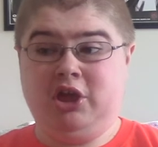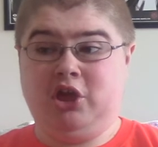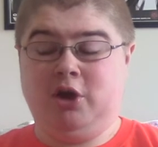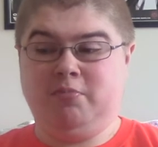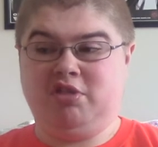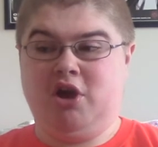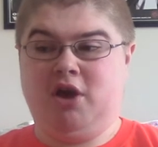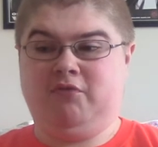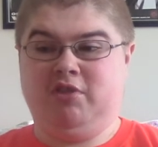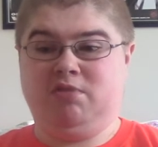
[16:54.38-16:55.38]
comes
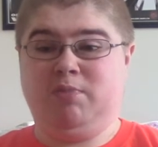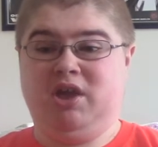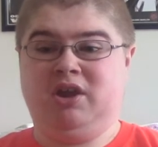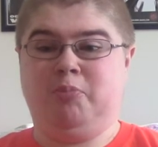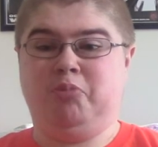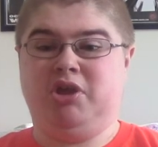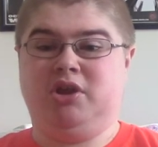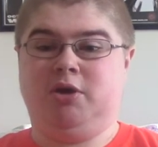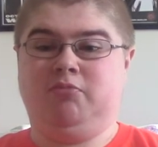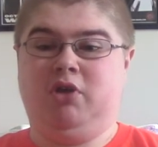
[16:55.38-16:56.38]
off as being a
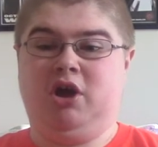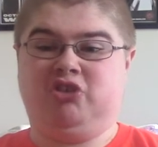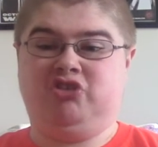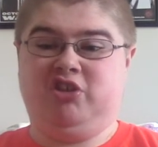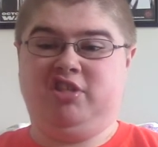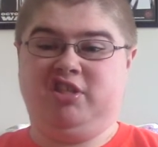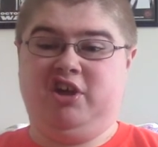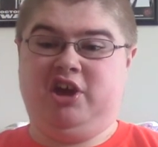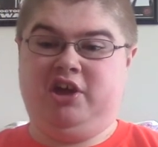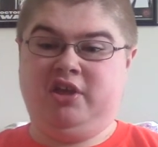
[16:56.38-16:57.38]
bit
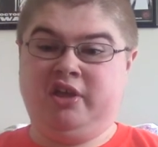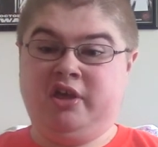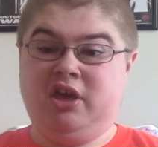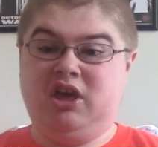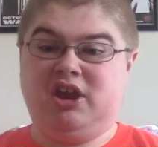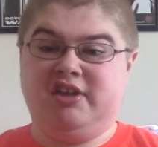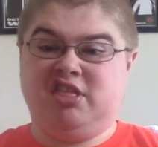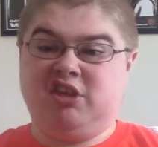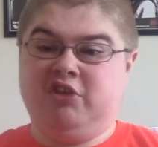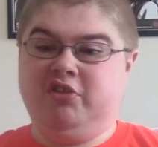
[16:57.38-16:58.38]
obnoxious. And I'd
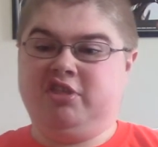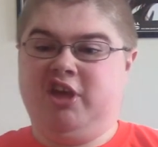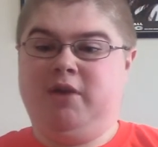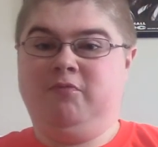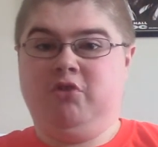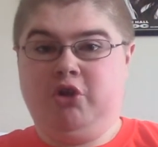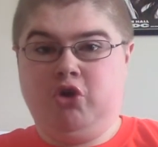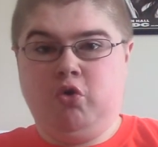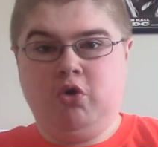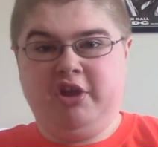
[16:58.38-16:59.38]
say the same for the
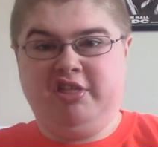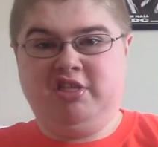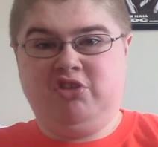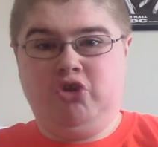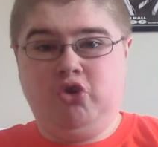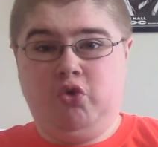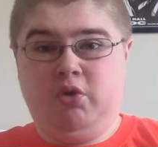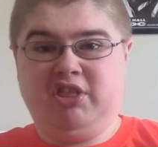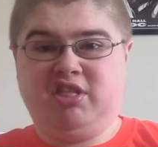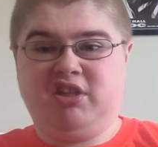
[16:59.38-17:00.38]
chorus too.
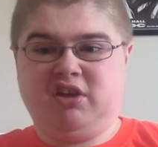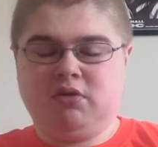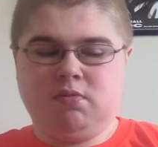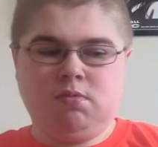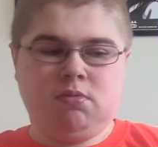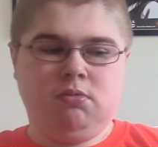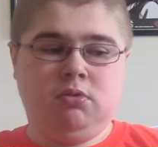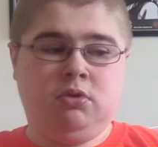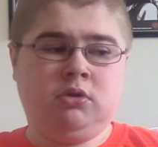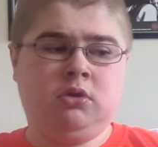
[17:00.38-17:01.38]
It's
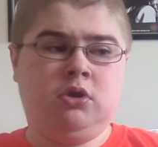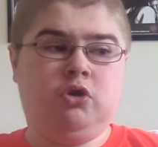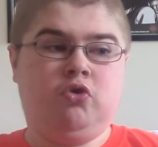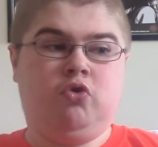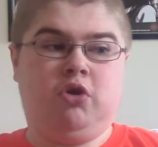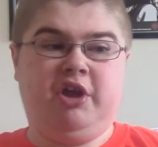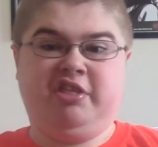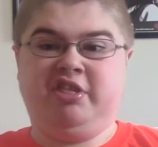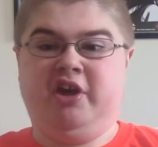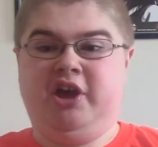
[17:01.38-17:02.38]
kind
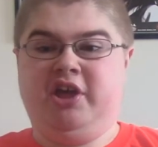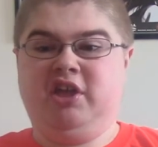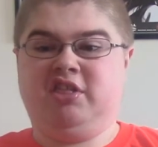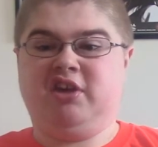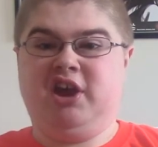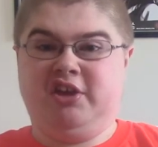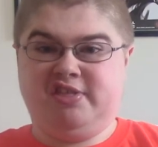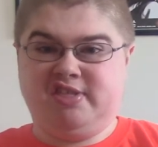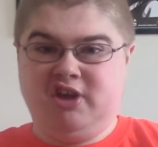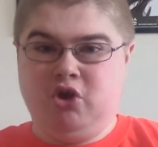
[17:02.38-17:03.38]
of
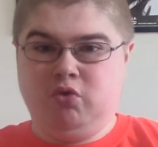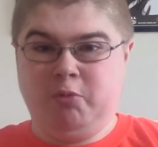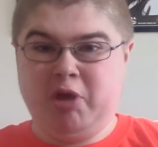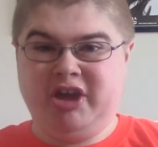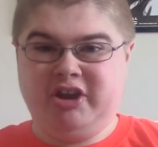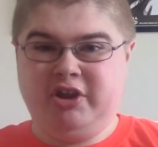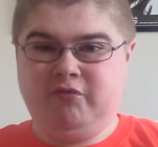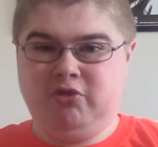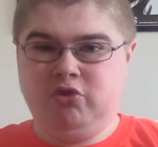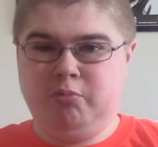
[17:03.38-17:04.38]
so
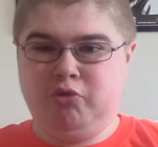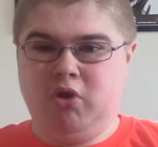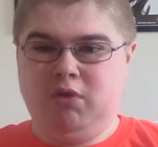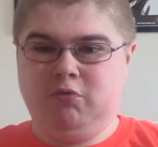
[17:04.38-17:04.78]
repetitive to the point